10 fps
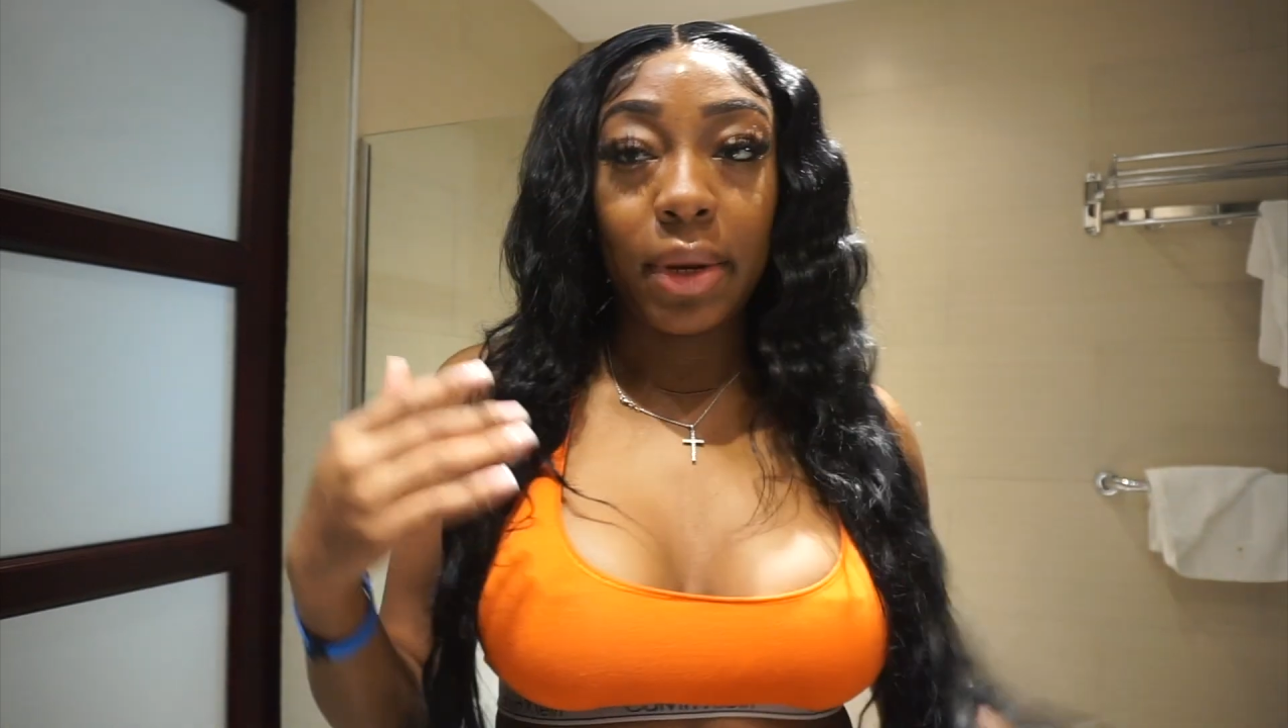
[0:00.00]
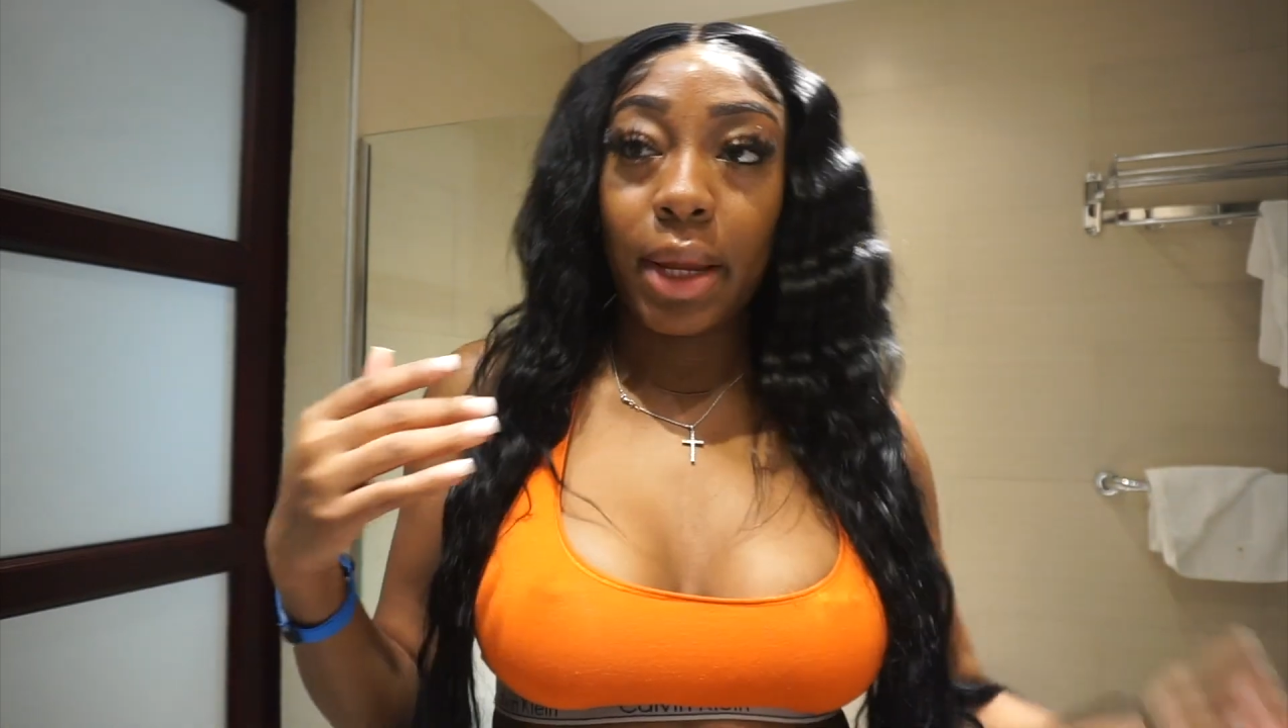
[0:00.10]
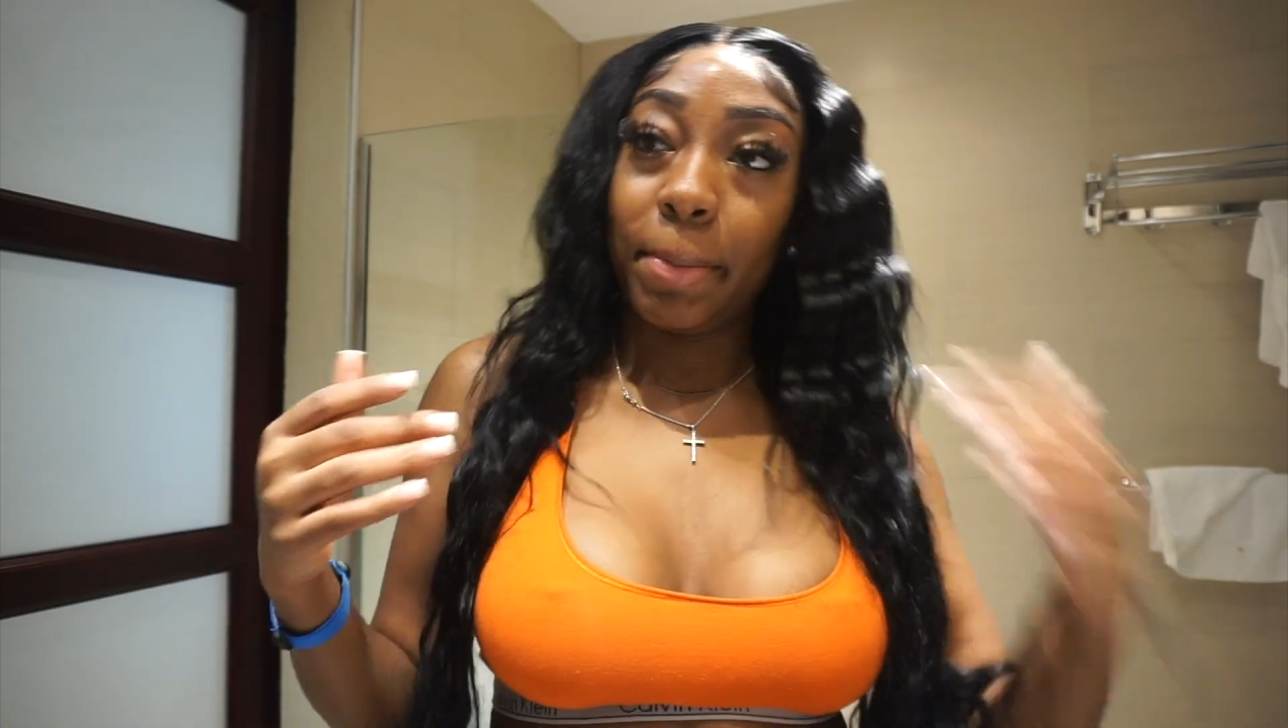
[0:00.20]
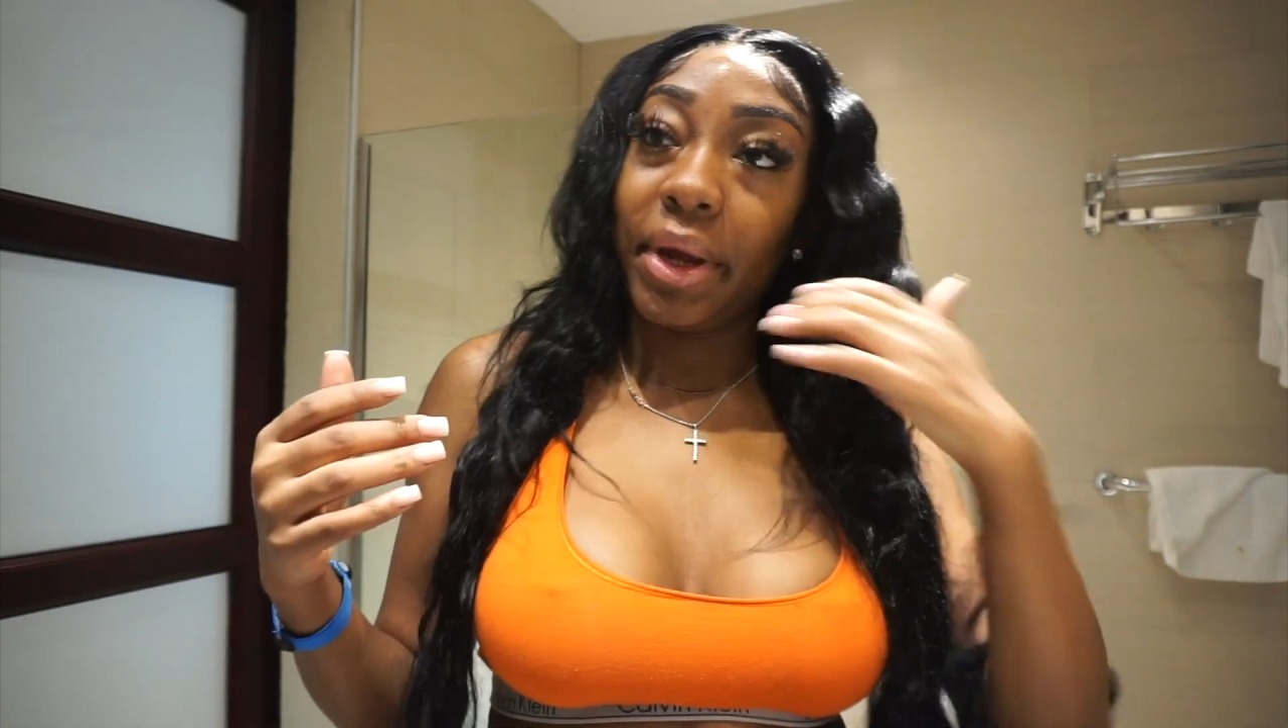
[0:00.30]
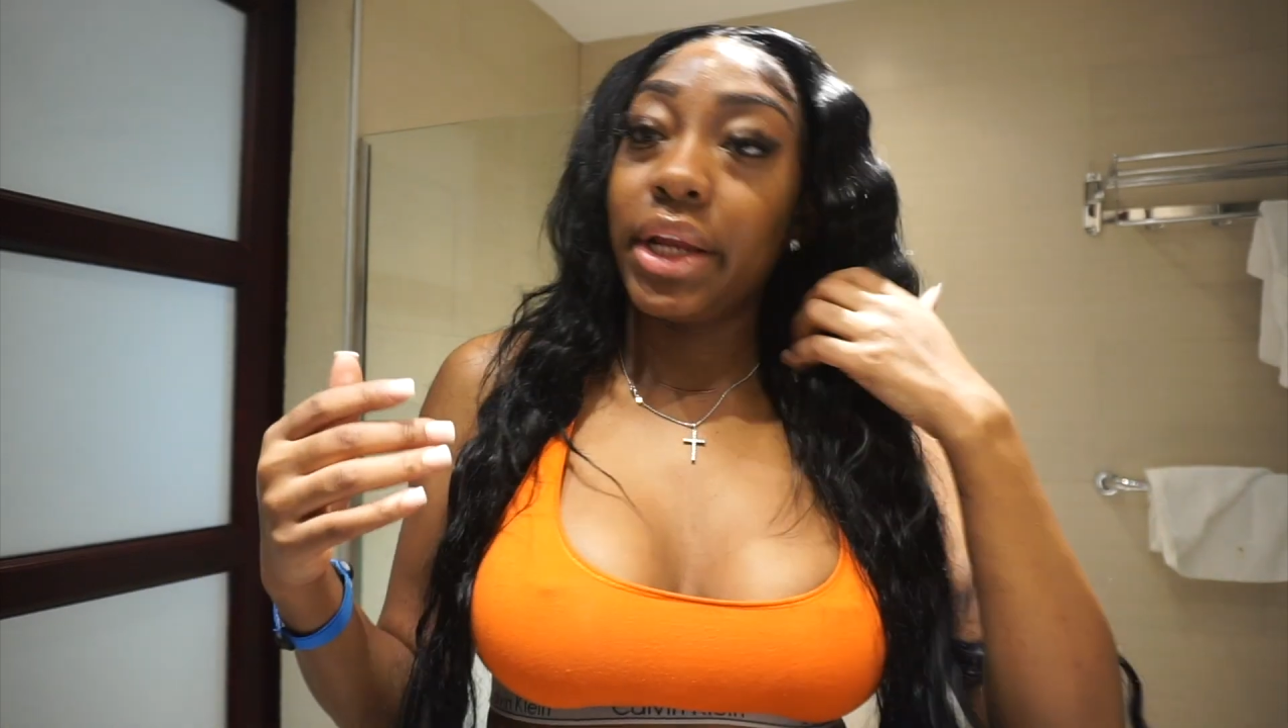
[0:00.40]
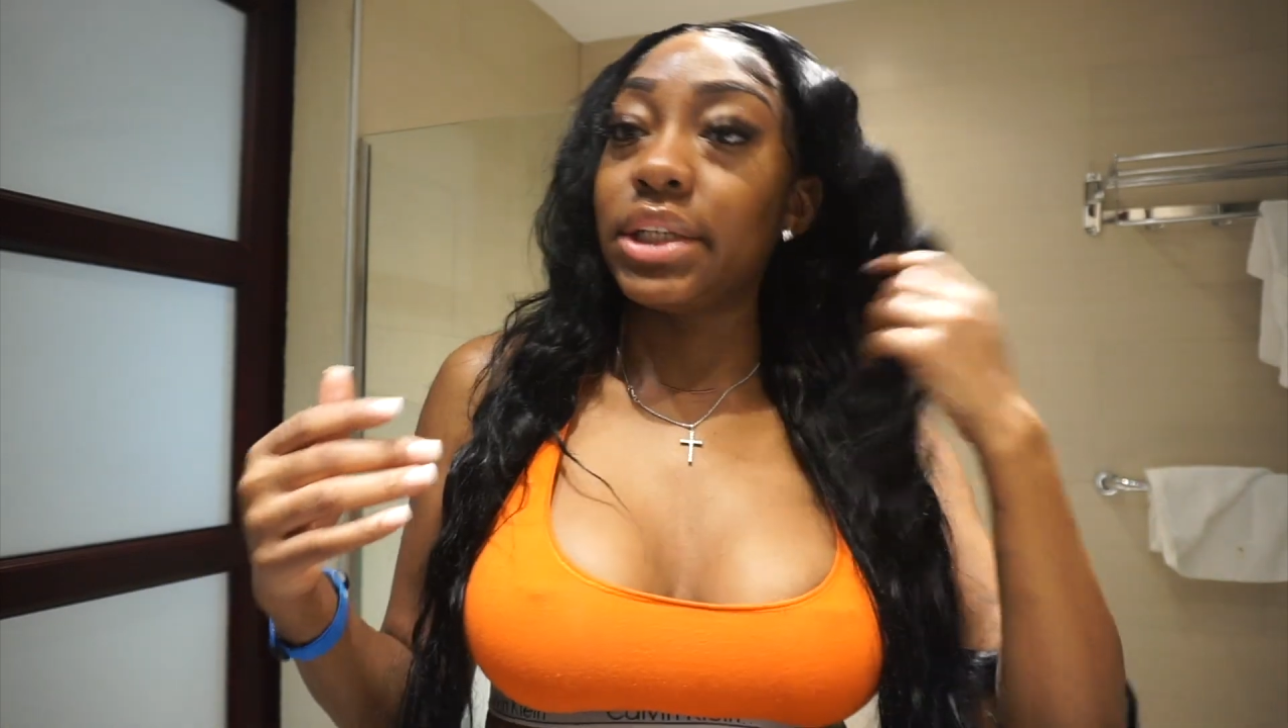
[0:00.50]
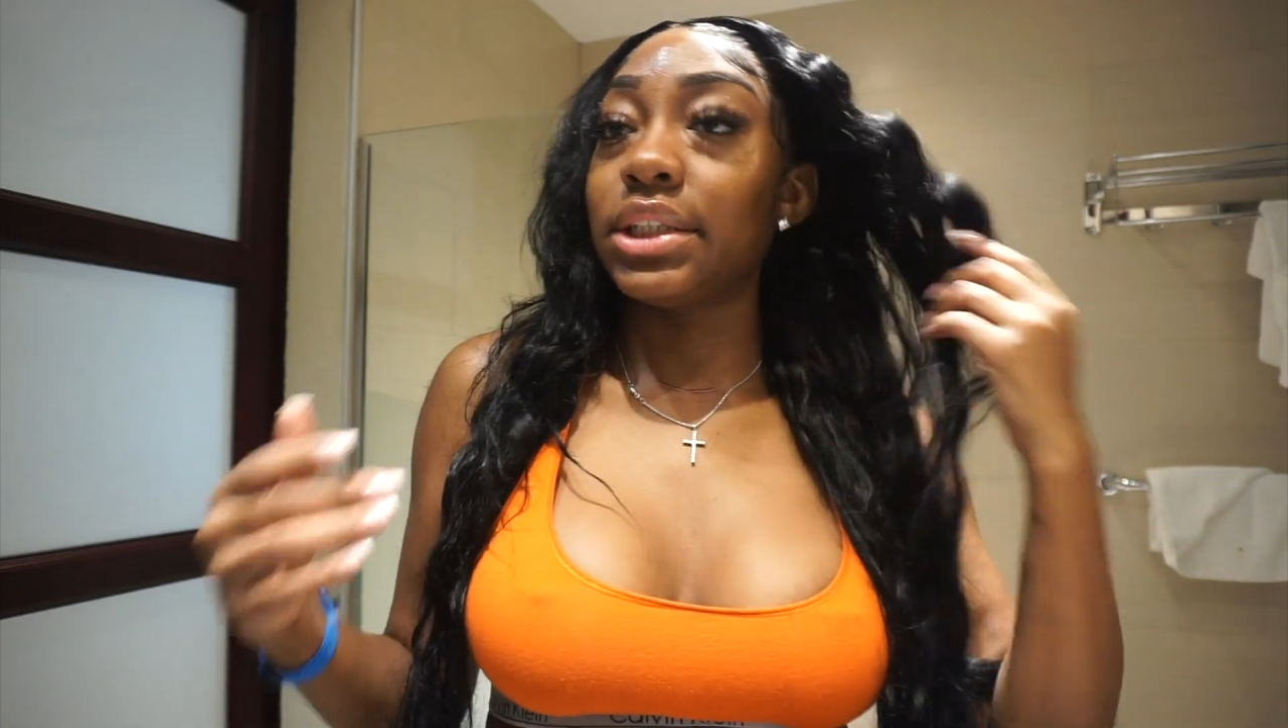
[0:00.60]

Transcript: like braid it